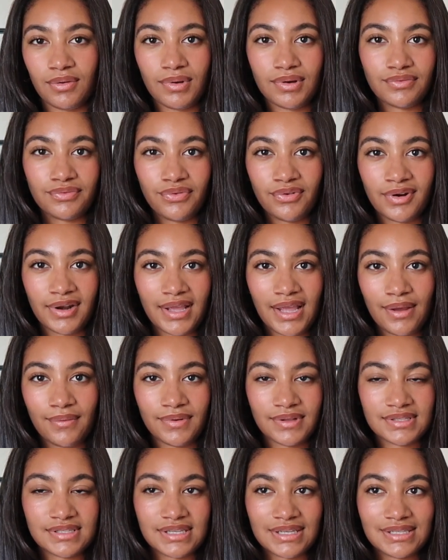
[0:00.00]
148,
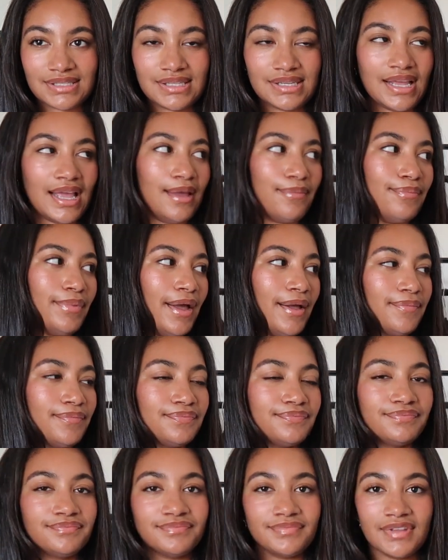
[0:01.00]
168,
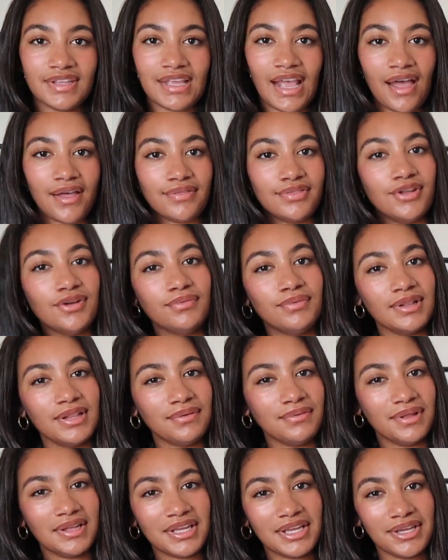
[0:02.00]
but yeah, they're
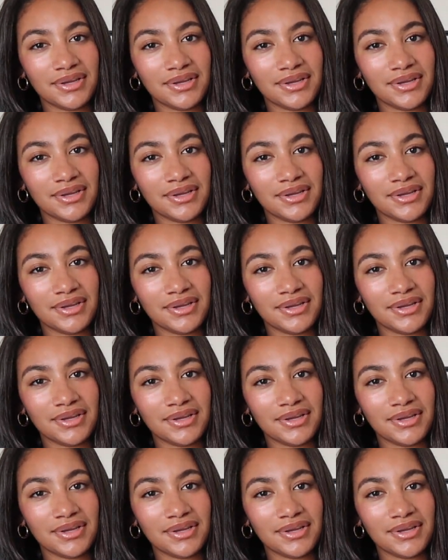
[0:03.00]
really, really